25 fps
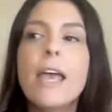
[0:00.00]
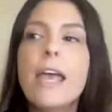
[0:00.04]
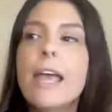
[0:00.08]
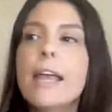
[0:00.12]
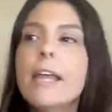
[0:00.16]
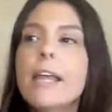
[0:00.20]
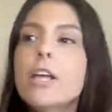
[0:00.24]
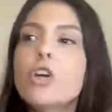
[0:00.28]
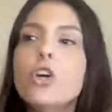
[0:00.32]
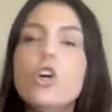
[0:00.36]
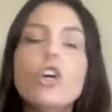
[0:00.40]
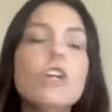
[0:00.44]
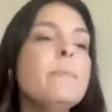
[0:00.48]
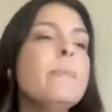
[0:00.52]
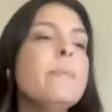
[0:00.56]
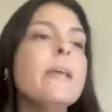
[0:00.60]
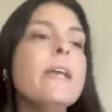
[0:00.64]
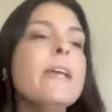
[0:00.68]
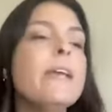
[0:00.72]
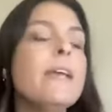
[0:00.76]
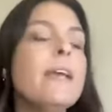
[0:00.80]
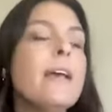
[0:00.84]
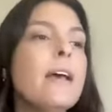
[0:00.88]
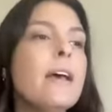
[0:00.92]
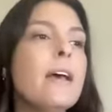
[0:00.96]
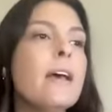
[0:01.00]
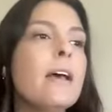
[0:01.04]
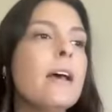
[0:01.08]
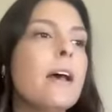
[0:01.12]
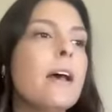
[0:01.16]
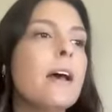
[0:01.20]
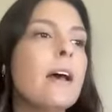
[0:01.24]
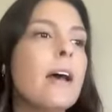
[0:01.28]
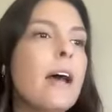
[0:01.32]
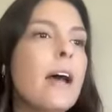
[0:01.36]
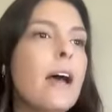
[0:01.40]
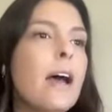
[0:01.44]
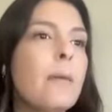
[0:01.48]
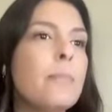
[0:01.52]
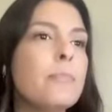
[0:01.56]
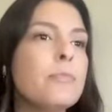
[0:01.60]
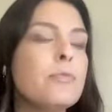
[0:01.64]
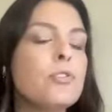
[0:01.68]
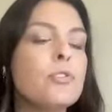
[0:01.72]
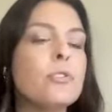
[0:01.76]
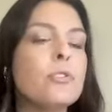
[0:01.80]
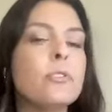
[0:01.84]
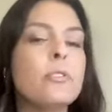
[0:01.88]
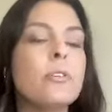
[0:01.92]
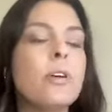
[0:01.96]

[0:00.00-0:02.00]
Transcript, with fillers: and it could be um,